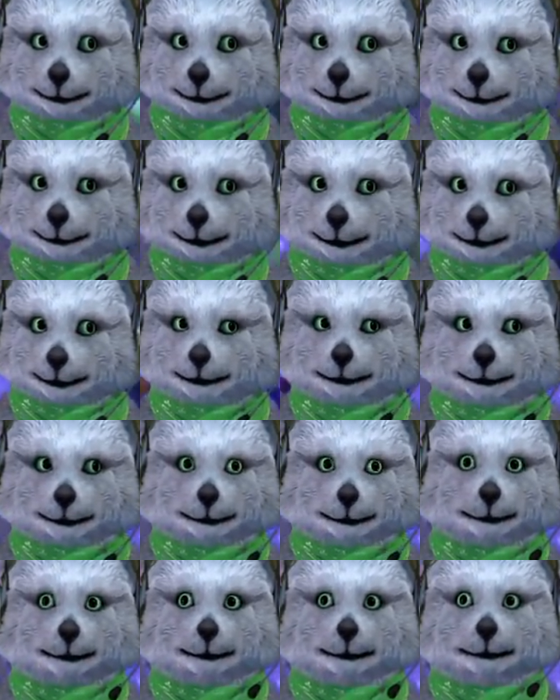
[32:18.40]

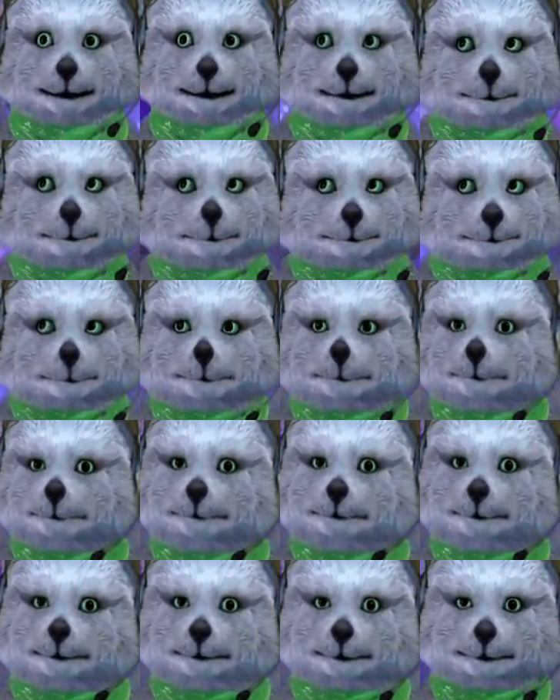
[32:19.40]

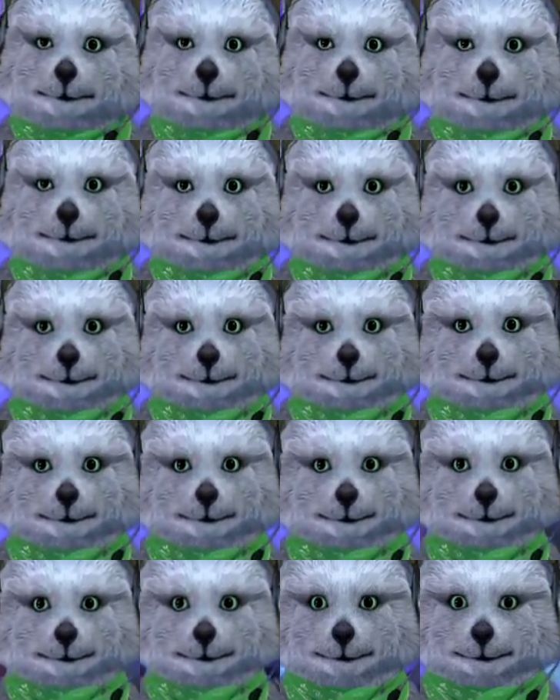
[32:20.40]

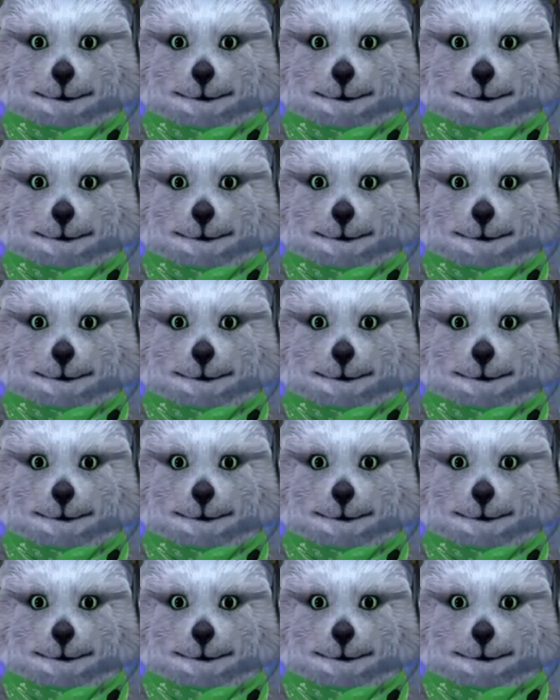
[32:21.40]
(silence)